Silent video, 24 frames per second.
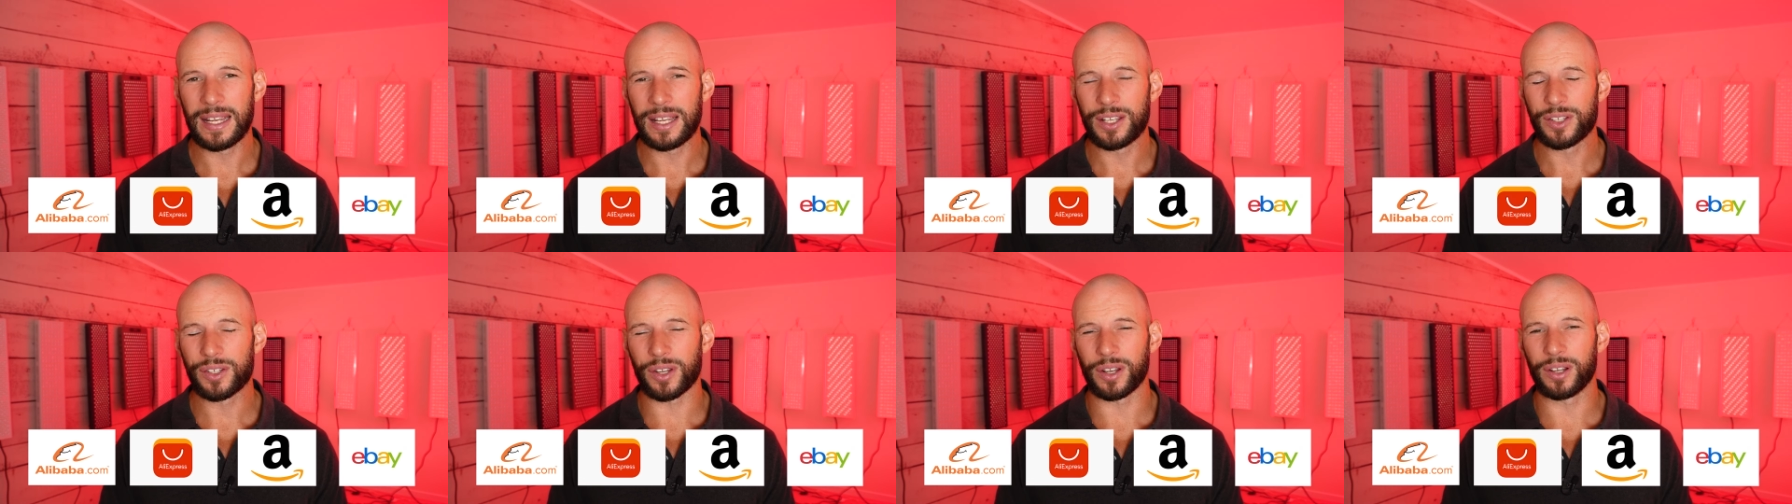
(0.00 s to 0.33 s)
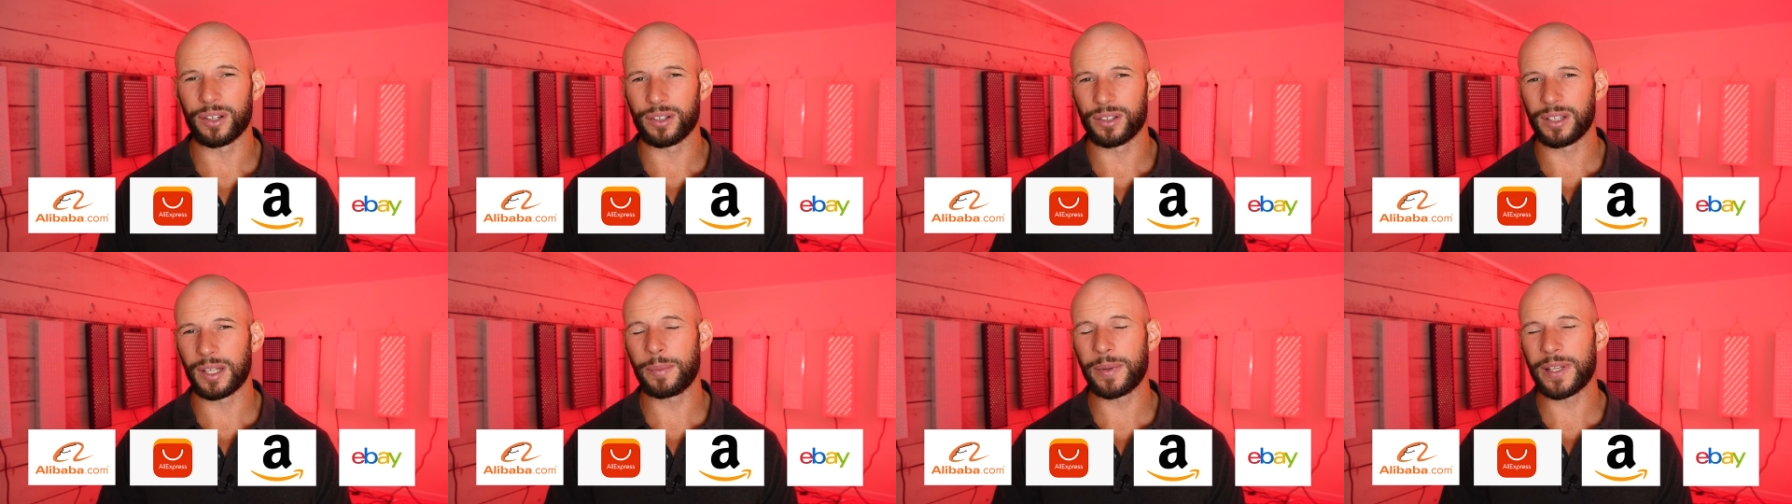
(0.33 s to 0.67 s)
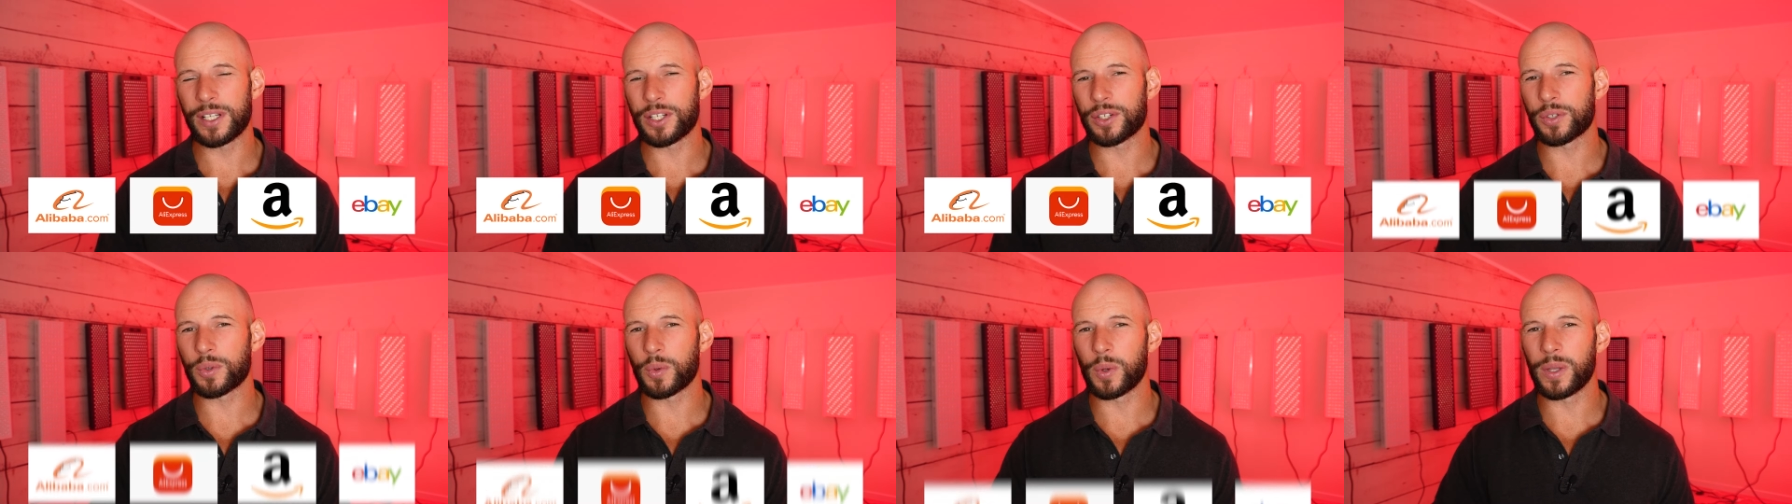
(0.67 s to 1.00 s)
So let me
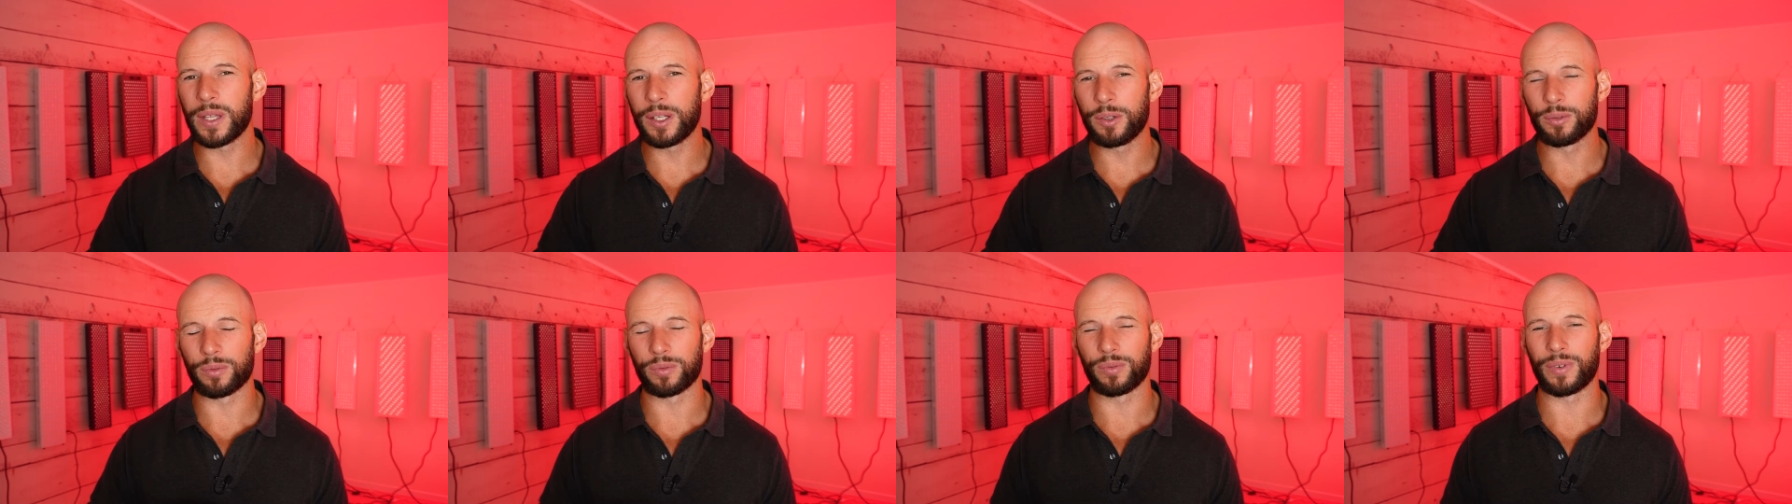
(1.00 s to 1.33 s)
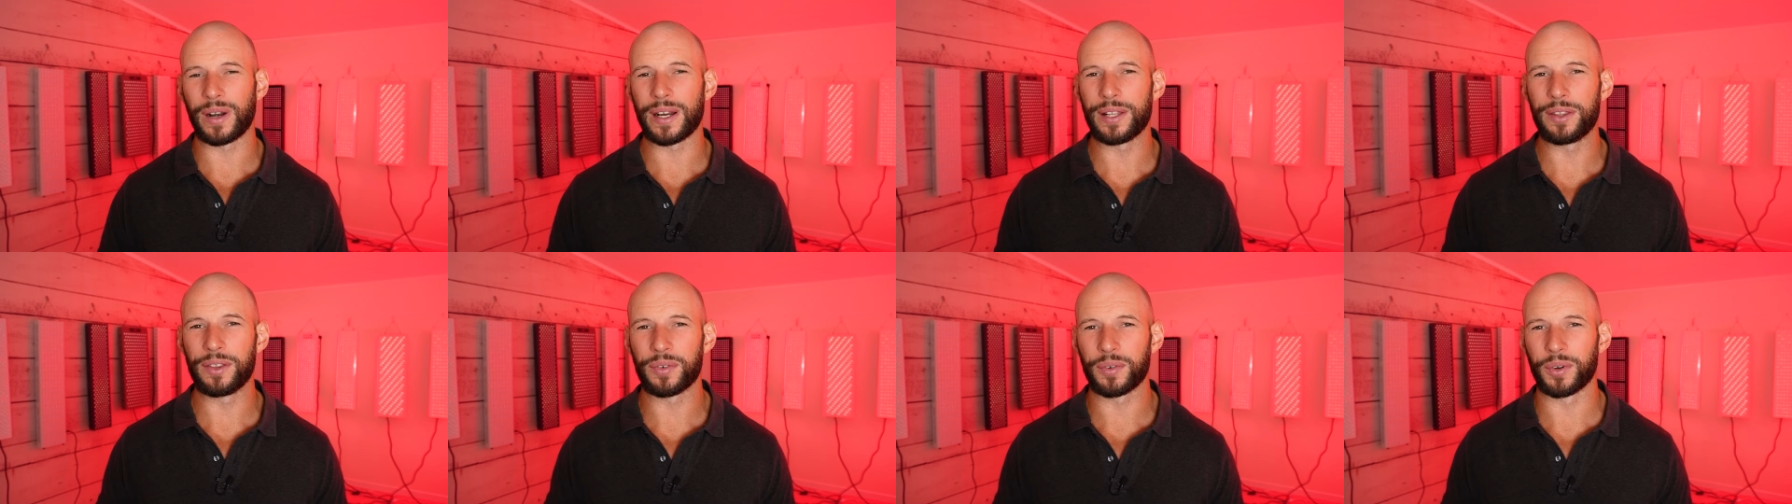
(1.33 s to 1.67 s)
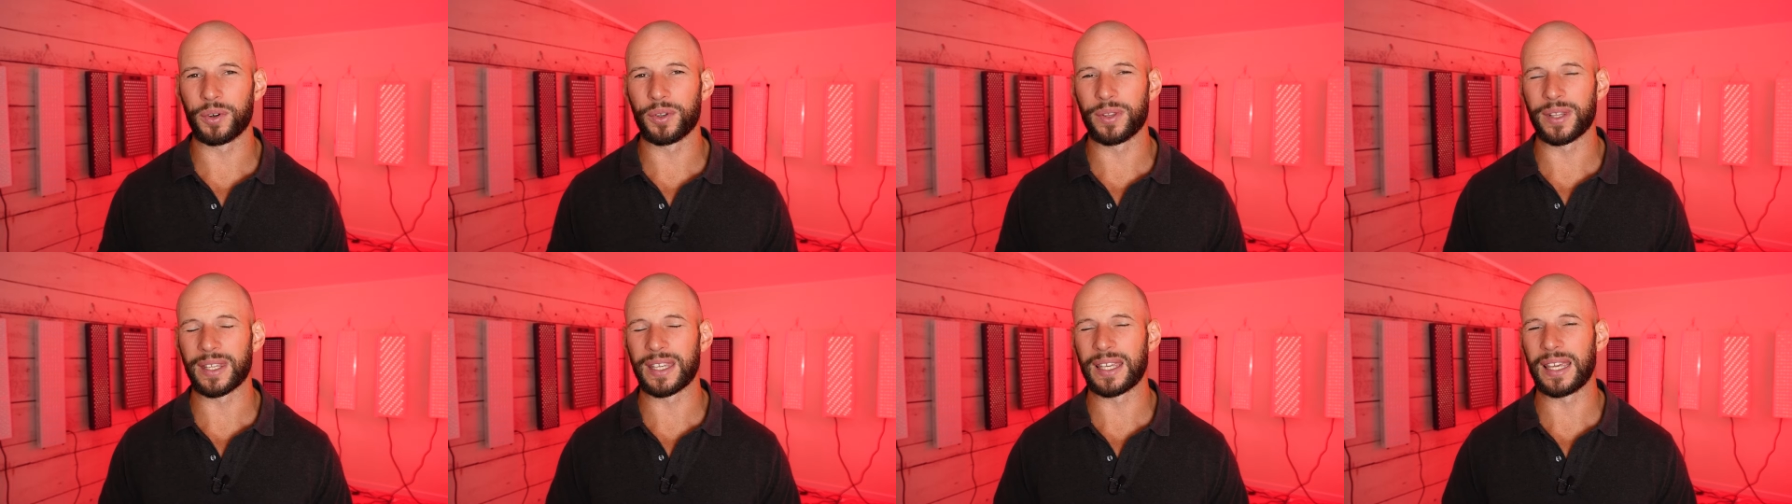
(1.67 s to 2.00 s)
just quickly run
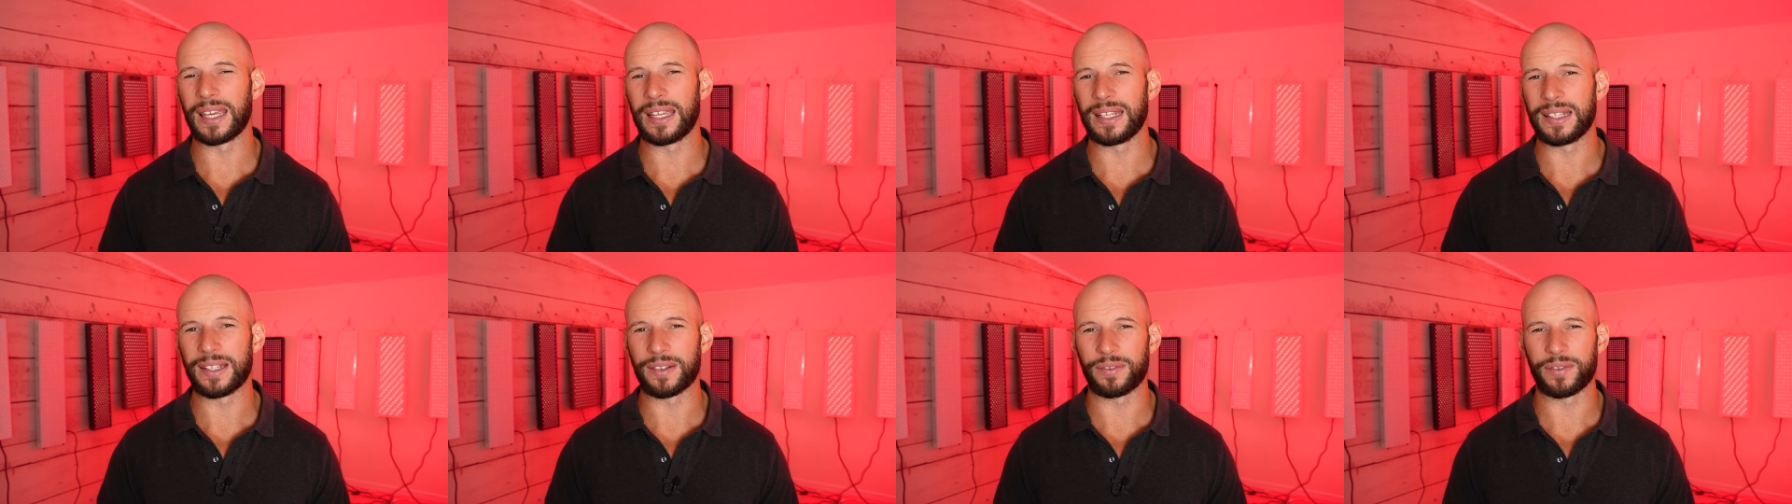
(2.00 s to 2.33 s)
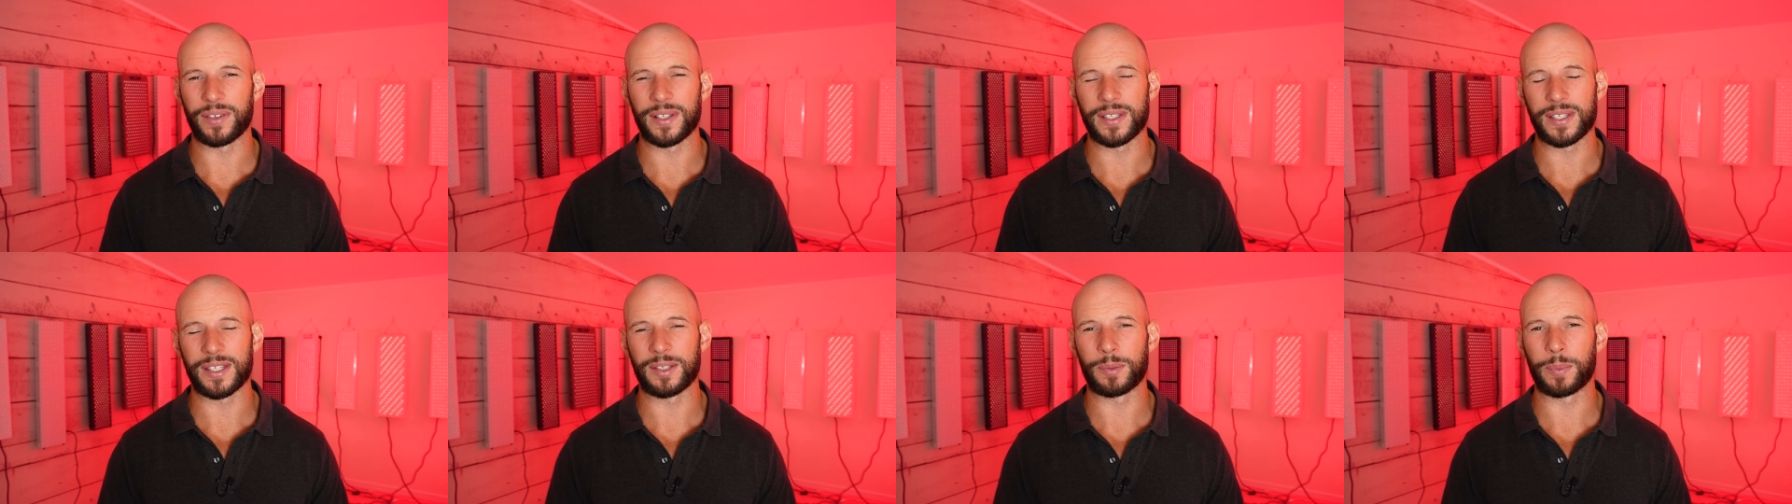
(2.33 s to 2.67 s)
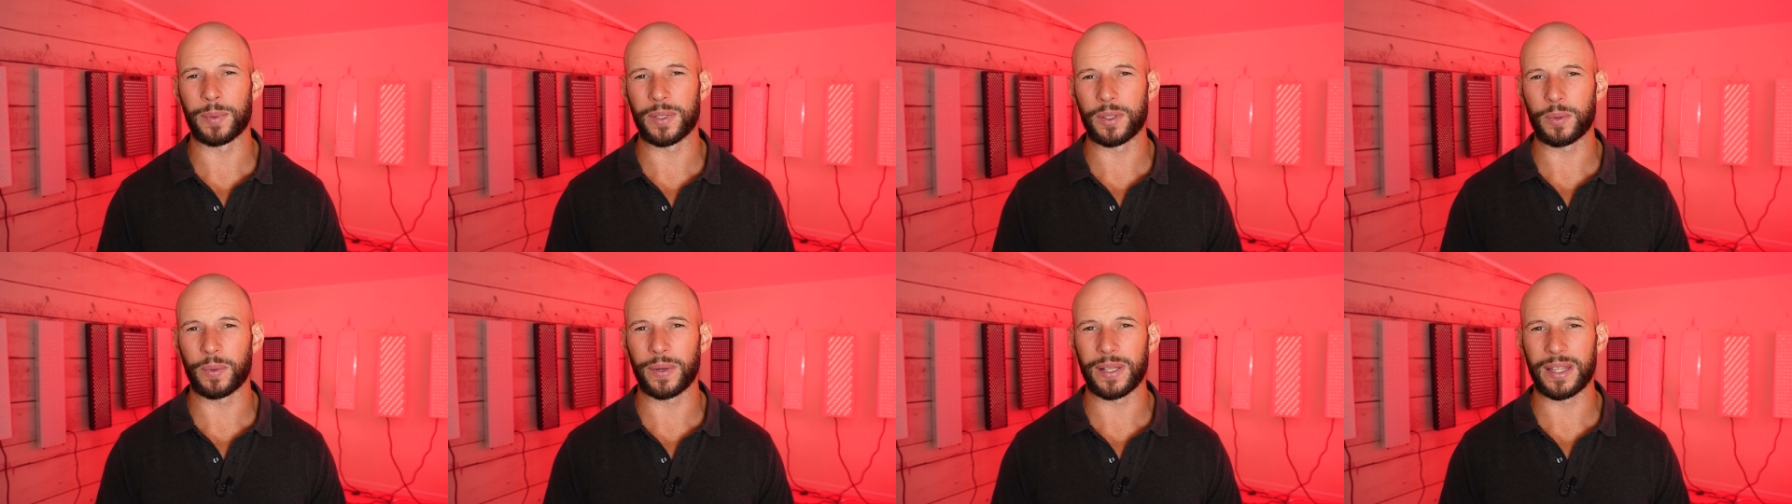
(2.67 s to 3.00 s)
through the key differences
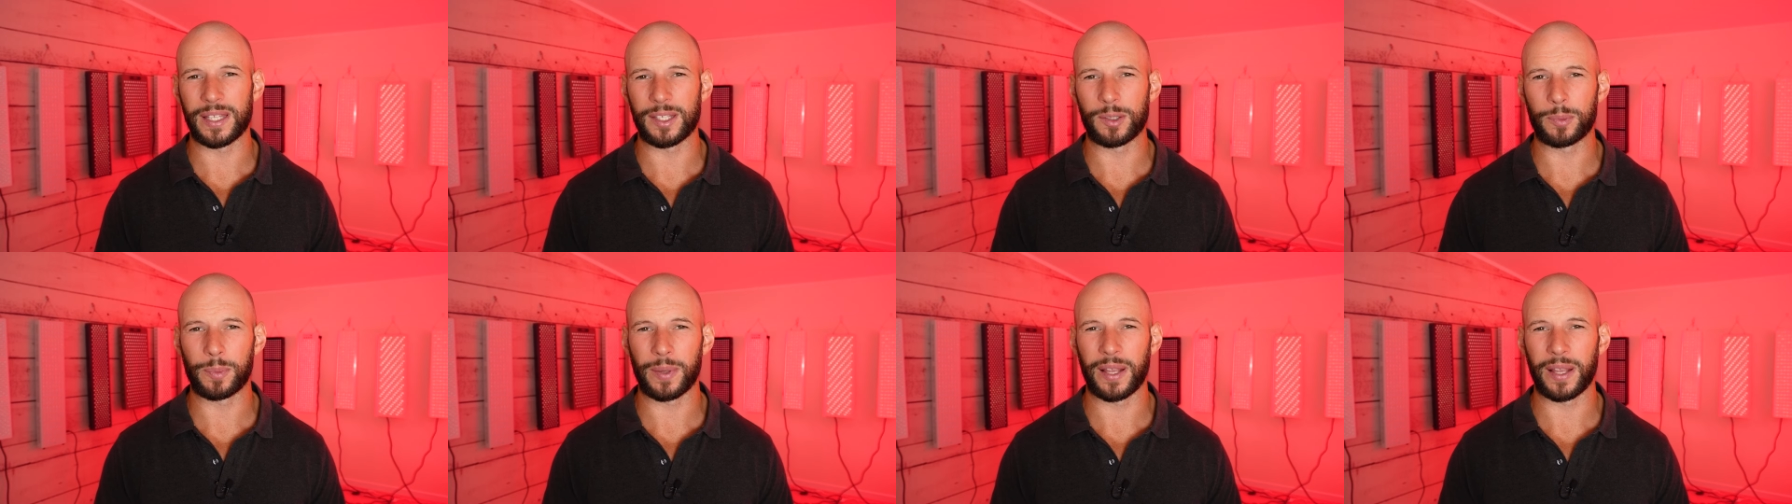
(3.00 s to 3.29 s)
between these